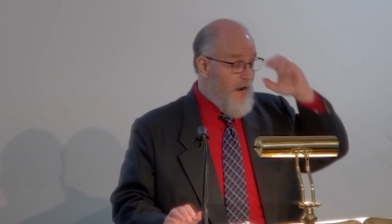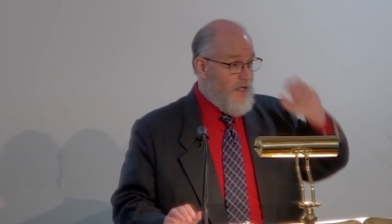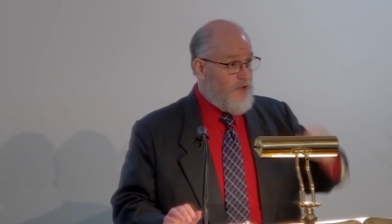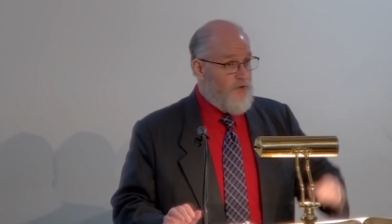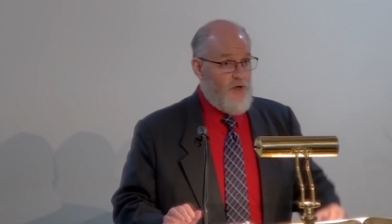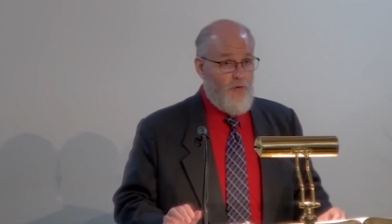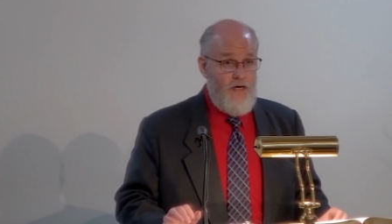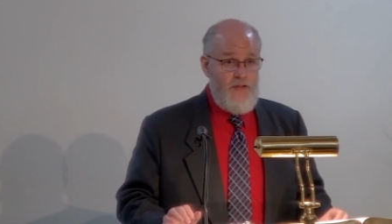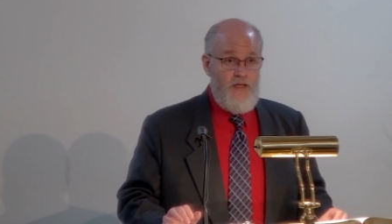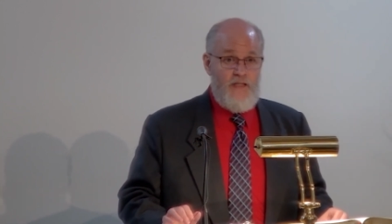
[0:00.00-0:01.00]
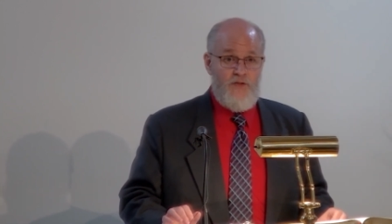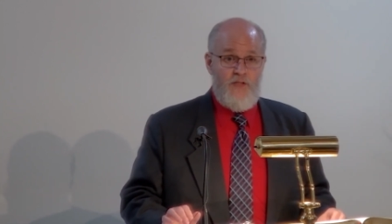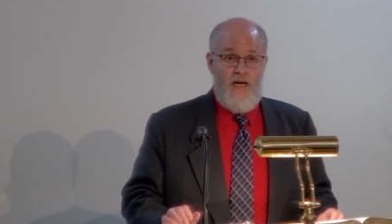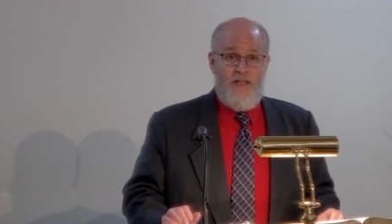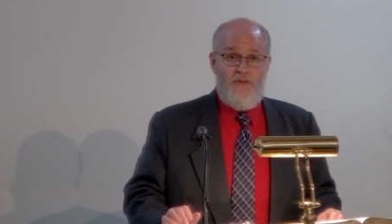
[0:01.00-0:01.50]
writing to the
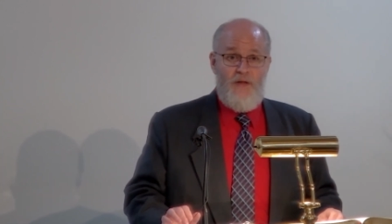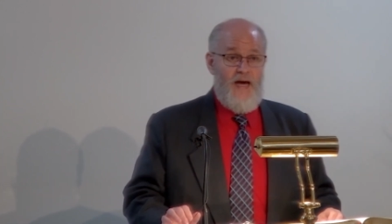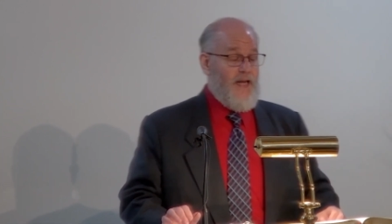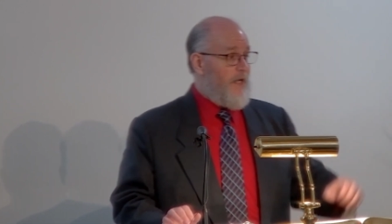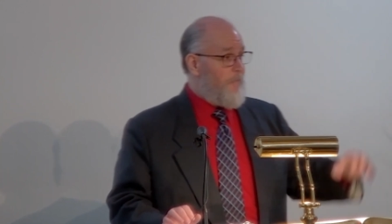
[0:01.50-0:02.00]
Corinthians that